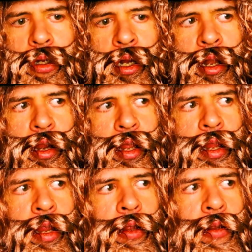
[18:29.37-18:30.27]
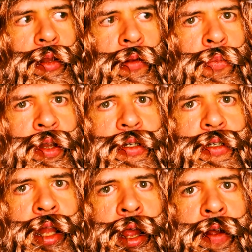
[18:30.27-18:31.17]
And I could hear that
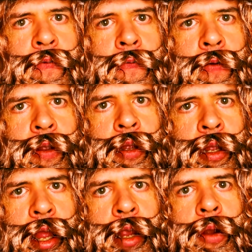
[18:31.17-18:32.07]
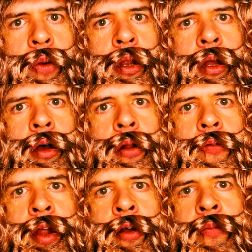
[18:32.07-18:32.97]
witch's laugh echoing all
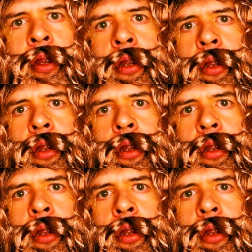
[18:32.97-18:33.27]
around me.